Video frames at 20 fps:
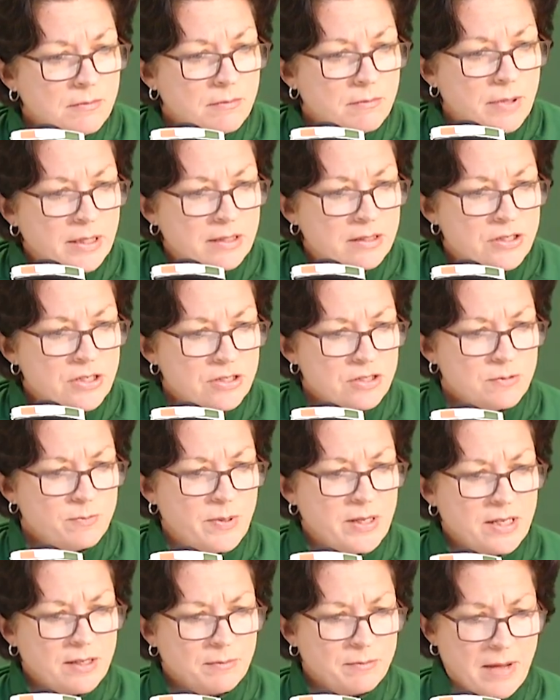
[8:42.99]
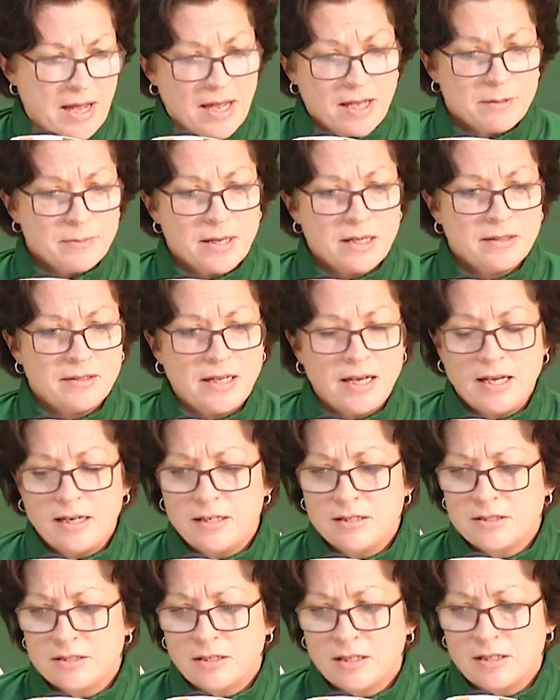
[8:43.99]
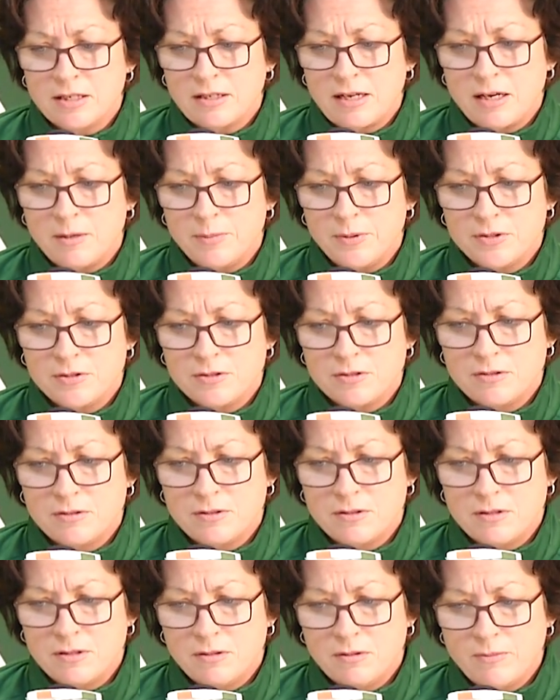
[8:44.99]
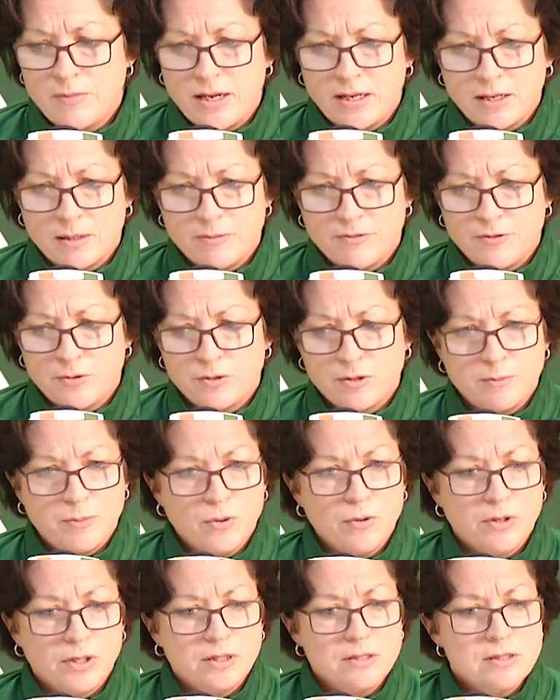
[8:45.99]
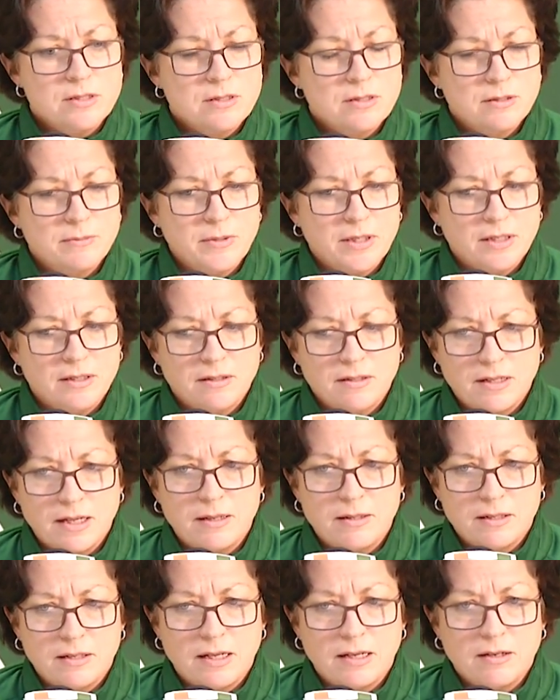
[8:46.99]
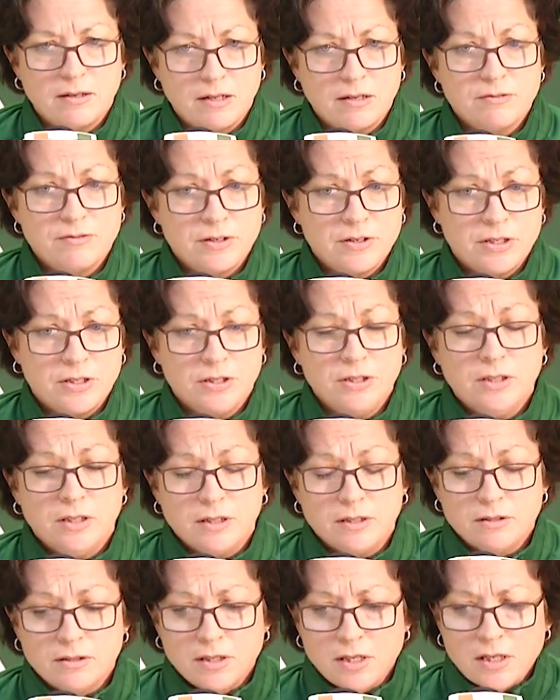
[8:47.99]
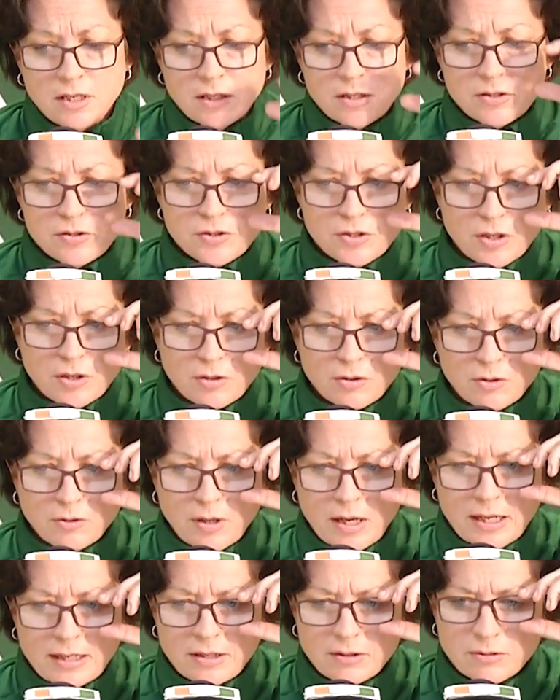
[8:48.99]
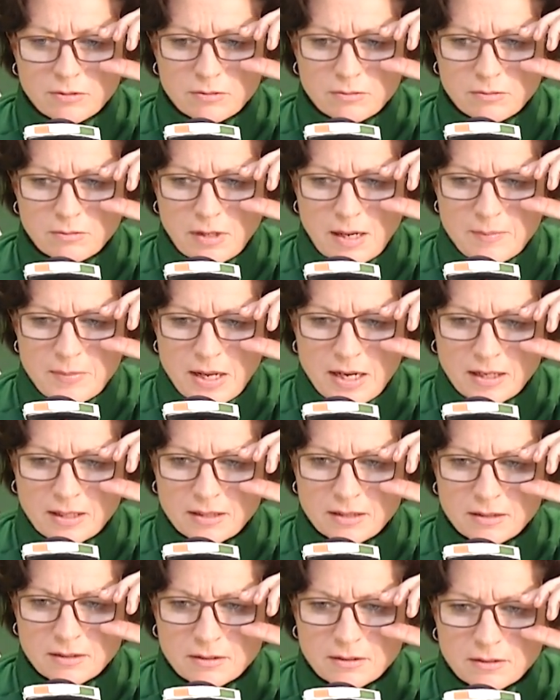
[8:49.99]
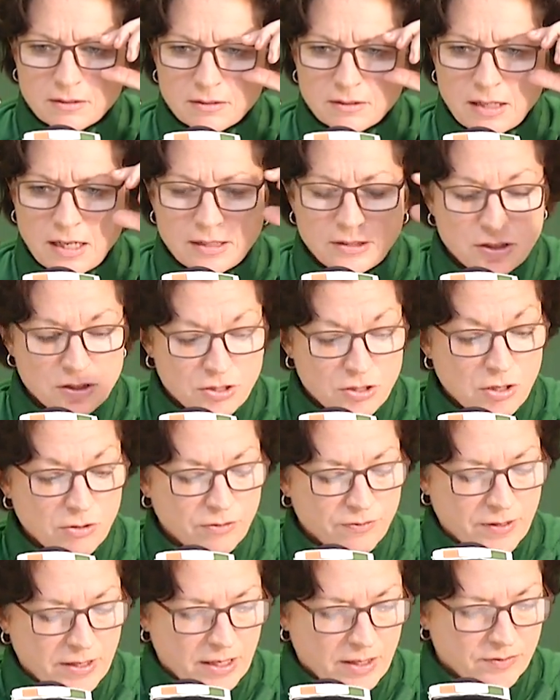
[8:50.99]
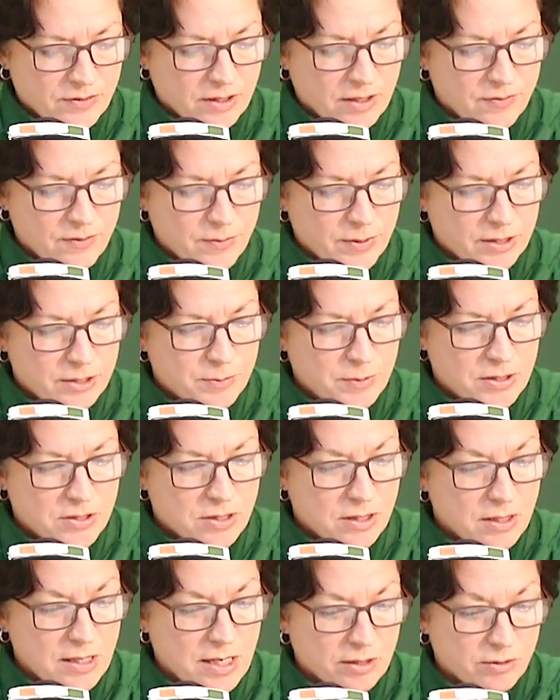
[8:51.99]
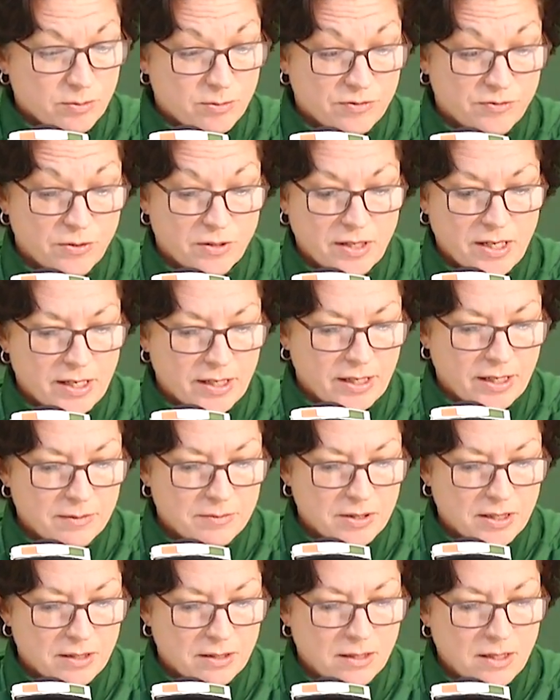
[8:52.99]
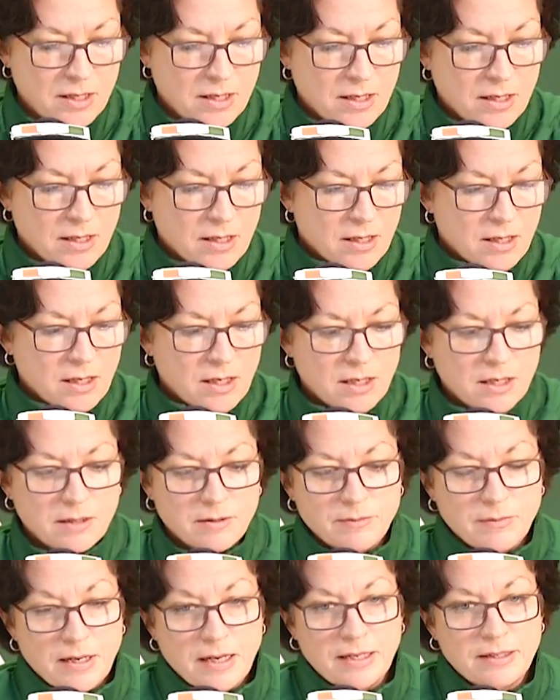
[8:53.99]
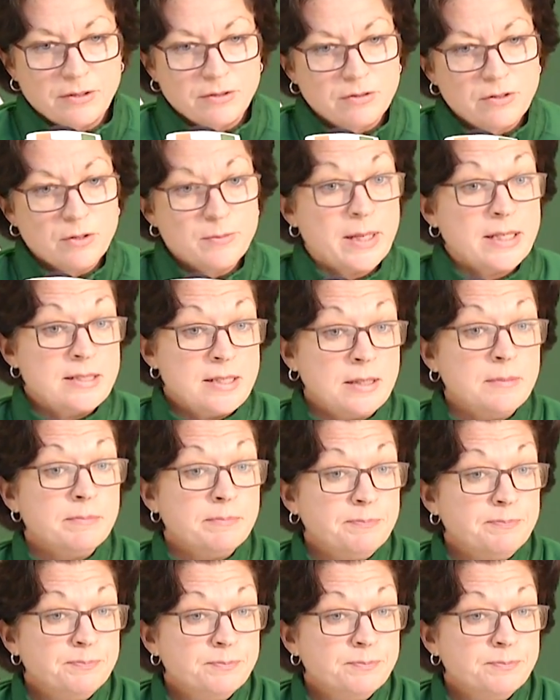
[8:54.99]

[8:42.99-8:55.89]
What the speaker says: but just being mad about that isn't going to help us make up 40 points. I mean, they're very good. So I just know if I have to give a big speech in the locker room before that game, then I don't know my team.